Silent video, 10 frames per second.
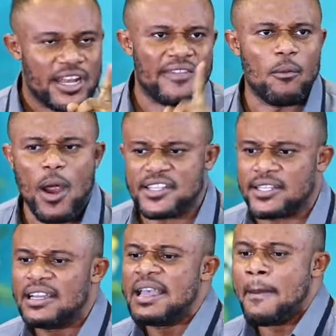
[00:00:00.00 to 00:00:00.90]
In other
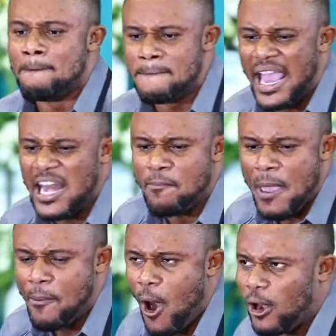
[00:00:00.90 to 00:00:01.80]
words, many
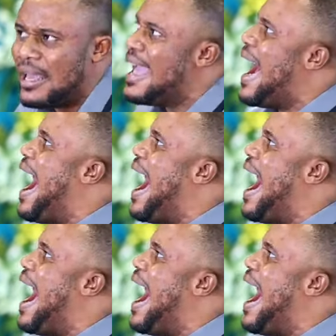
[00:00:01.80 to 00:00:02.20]
people